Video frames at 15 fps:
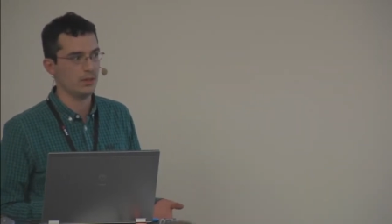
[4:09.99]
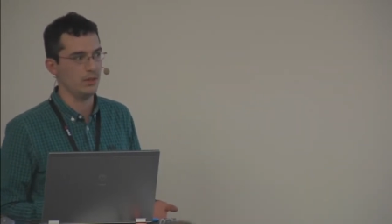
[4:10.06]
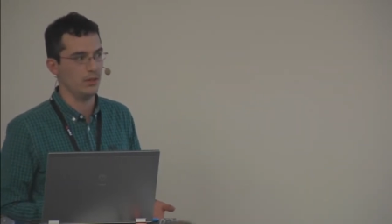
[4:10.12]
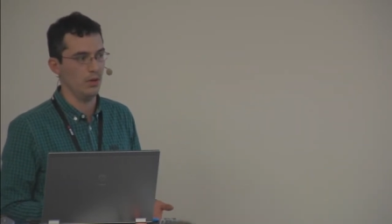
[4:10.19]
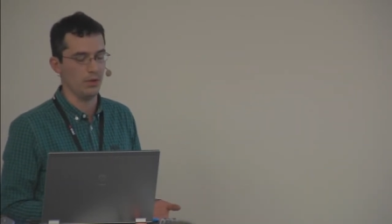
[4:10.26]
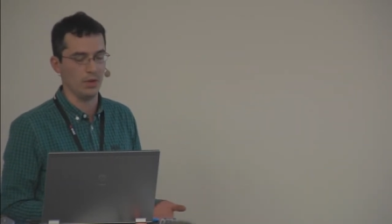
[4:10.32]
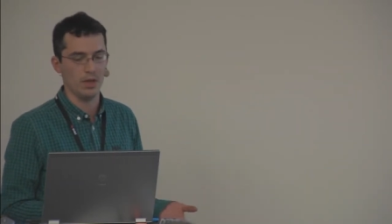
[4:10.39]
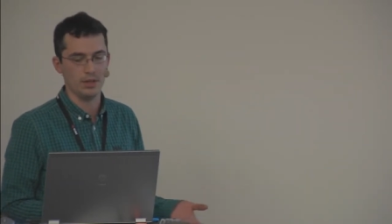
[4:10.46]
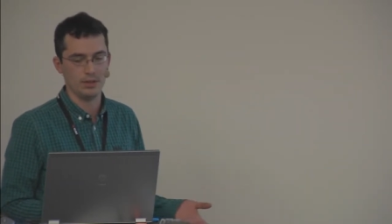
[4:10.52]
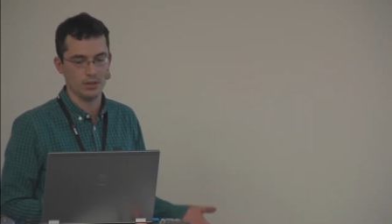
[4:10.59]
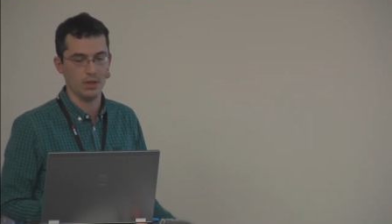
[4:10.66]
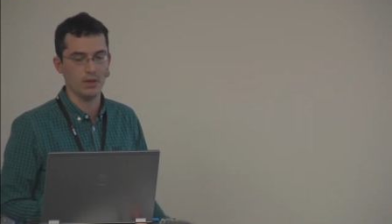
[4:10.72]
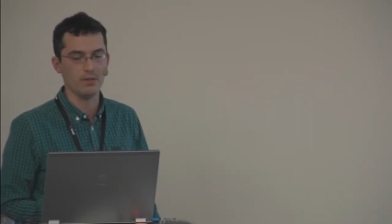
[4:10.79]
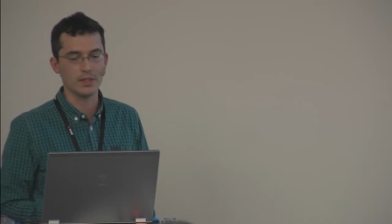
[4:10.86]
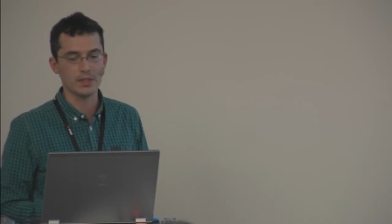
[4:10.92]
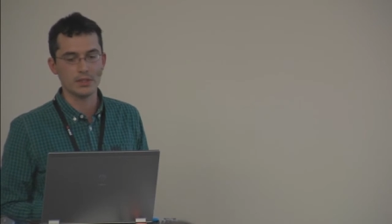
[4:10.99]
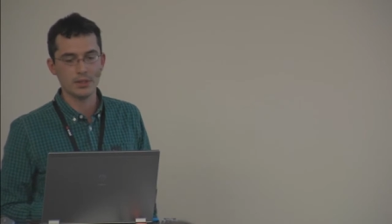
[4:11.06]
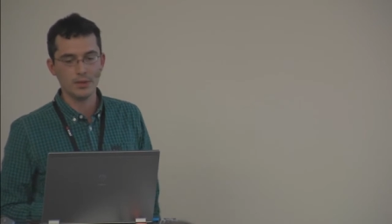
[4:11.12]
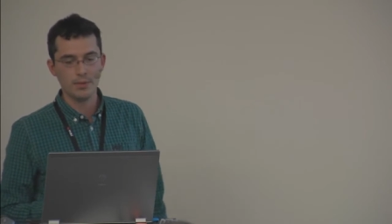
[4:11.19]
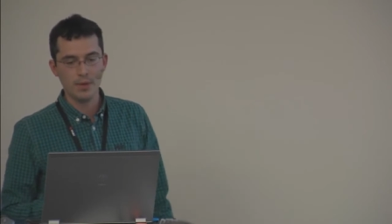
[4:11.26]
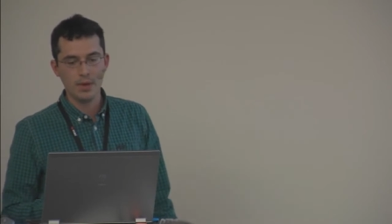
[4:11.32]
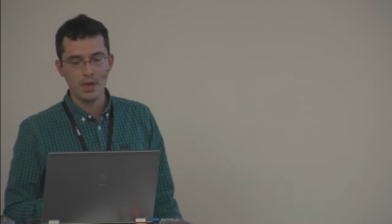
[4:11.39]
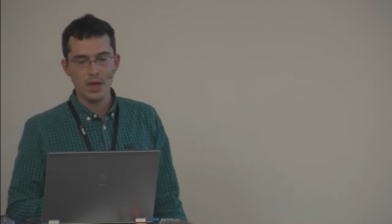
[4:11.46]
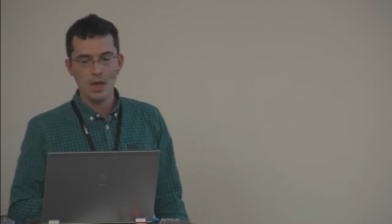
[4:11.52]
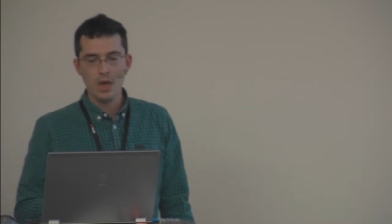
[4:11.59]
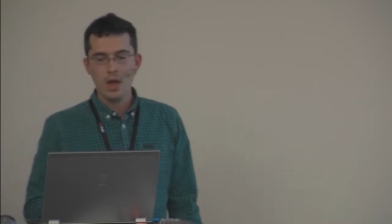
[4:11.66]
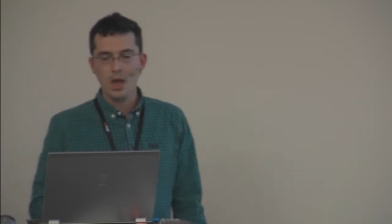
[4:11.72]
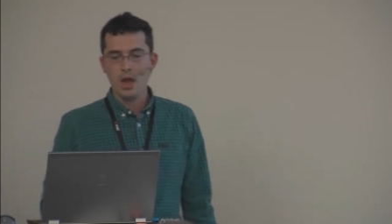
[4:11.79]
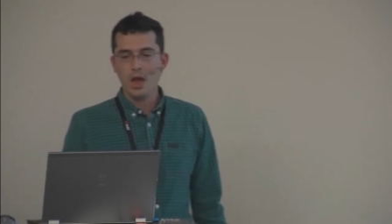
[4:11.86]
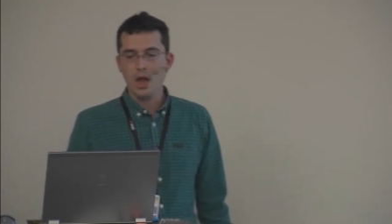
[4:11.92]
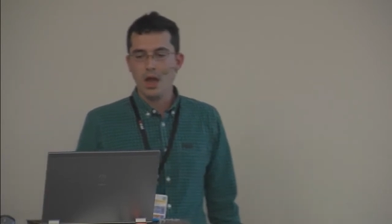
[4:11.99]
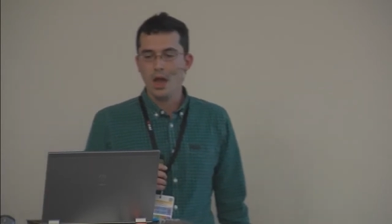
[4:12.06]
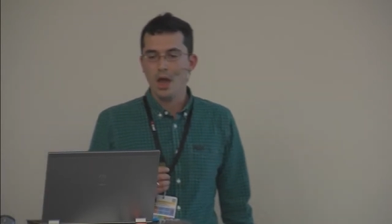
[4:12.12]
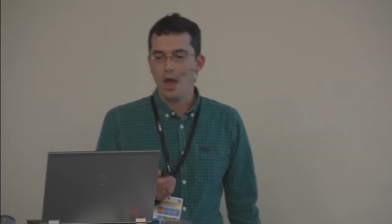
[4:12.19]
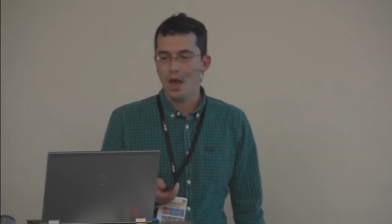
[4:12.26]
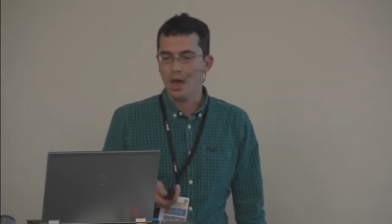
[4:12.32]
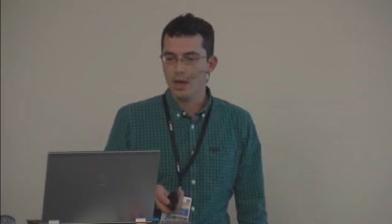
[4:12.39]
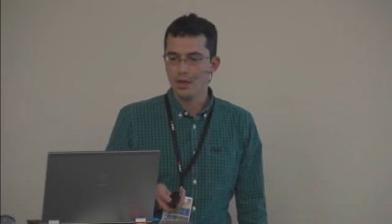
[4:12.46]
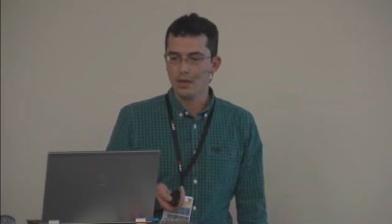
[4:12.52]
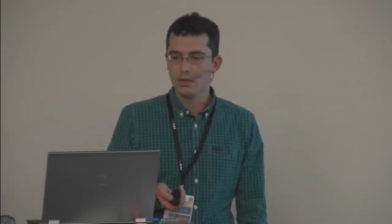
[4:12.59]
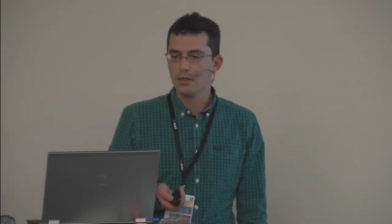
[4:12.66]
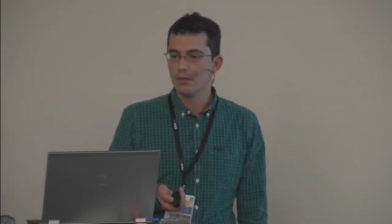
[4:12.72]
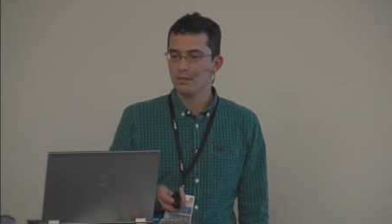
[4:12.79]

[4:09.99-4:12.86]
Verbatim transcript: the online service. And